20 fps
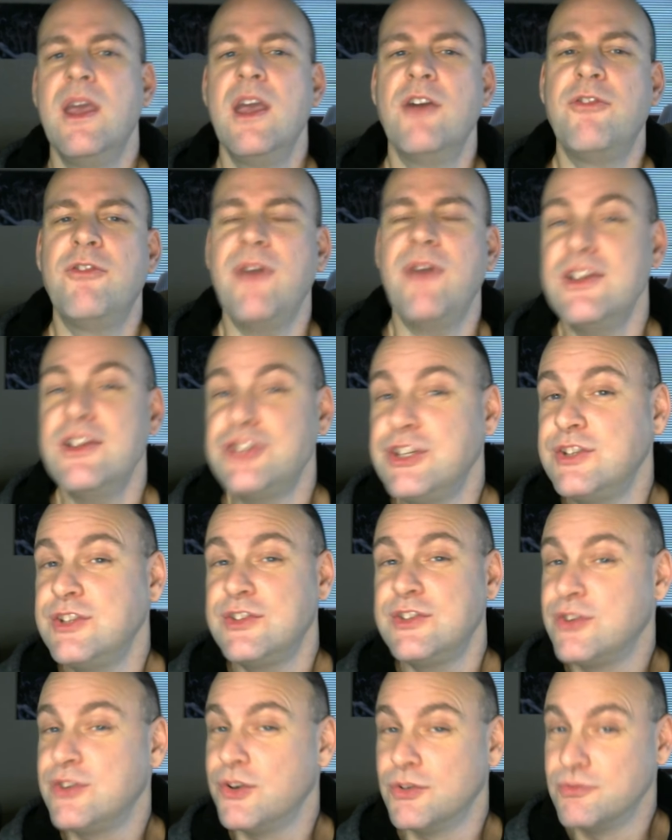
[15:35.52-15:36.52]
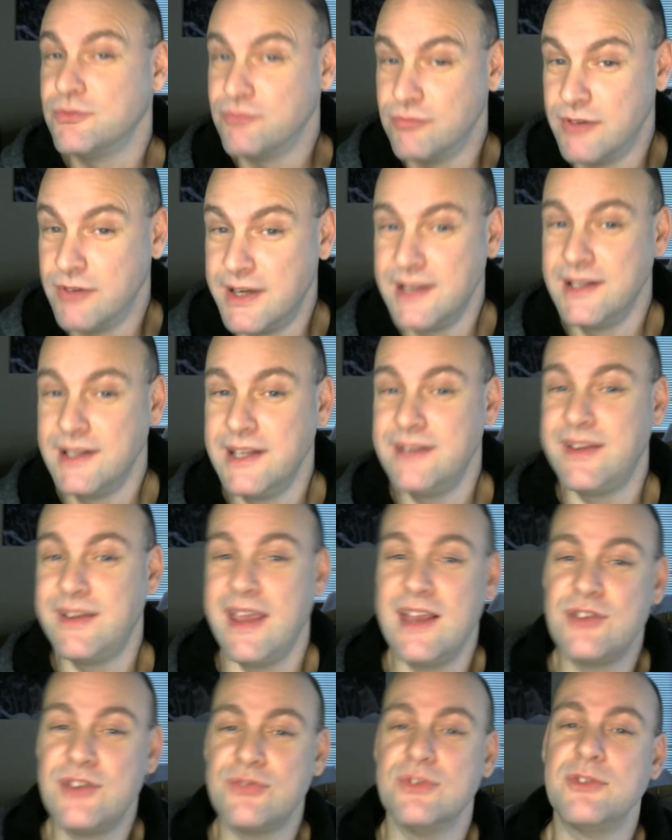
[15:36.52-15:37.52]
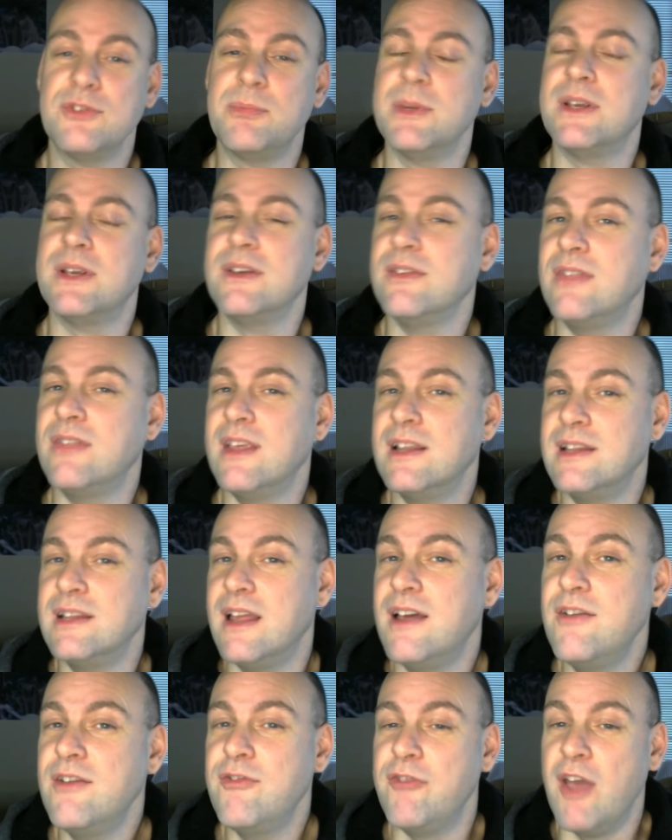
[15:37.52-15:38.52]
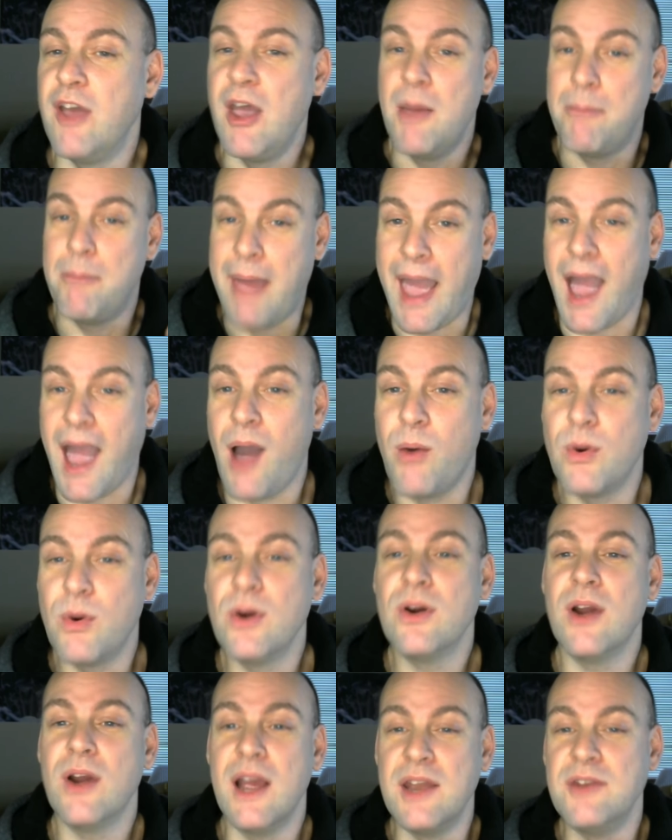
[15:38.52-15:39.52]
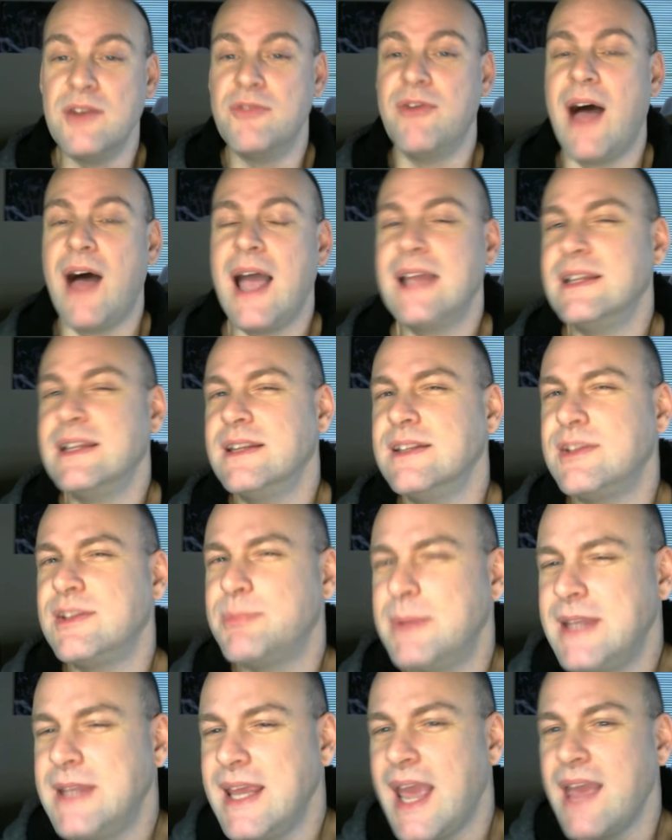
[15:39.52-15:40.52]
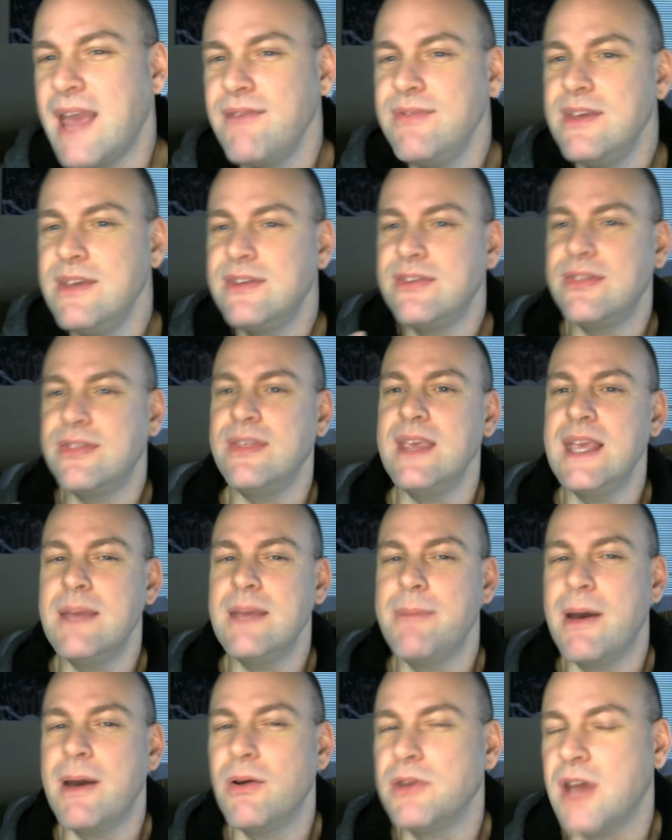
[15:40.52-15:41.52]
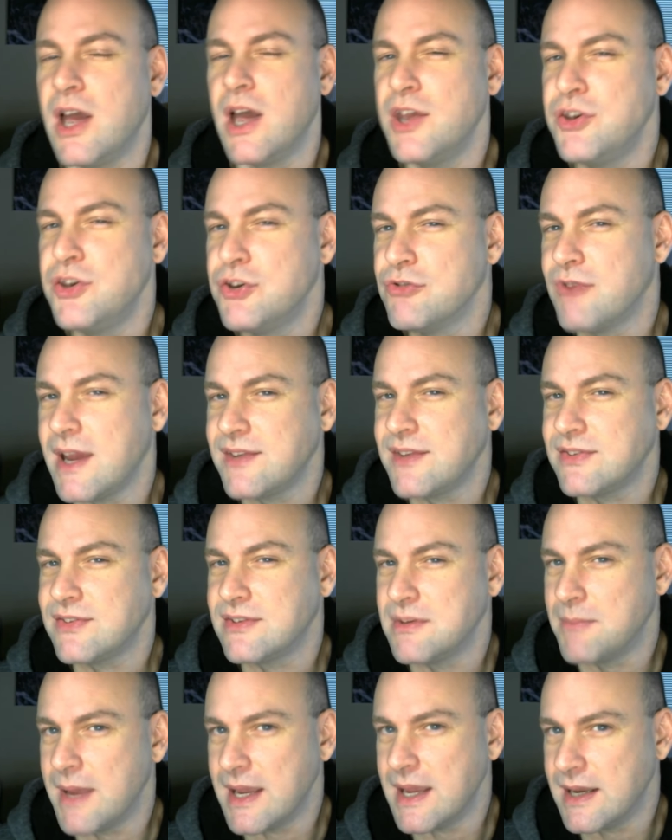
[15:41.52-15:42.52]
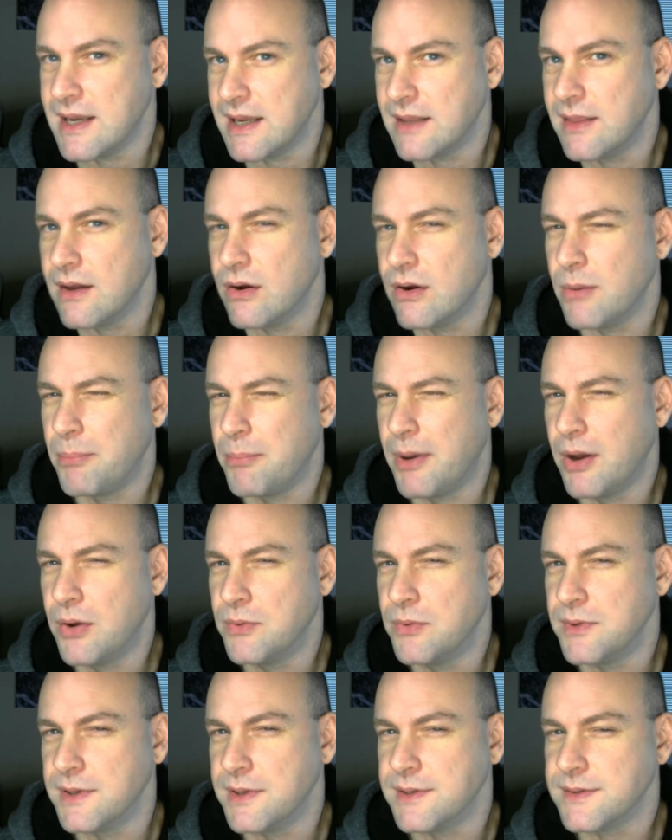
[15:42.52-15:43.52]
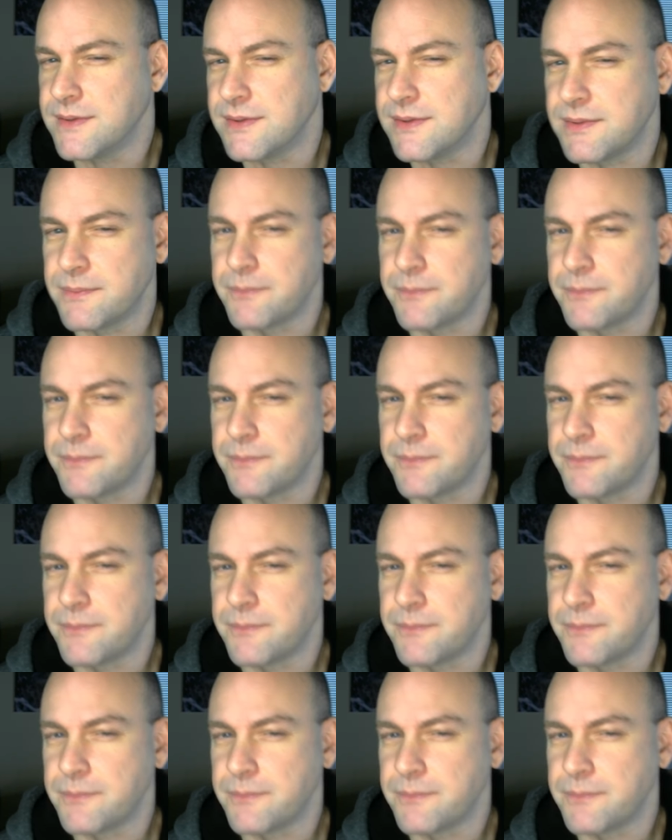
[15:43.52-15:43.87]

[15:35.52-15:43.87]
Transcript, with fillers: Fascists are really dangerous because they love power and violence, but they have this thing about underestimating their opponents.